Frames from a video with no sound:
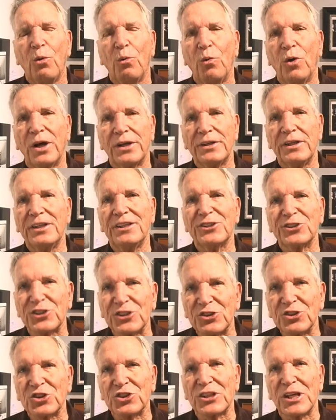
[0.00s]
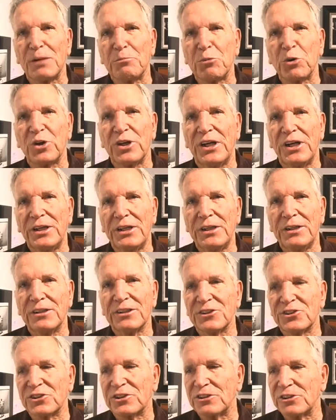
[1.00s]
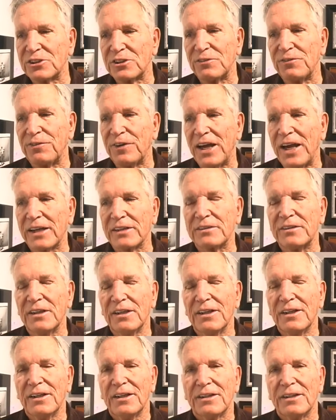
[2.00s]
What isn't separating us is the fact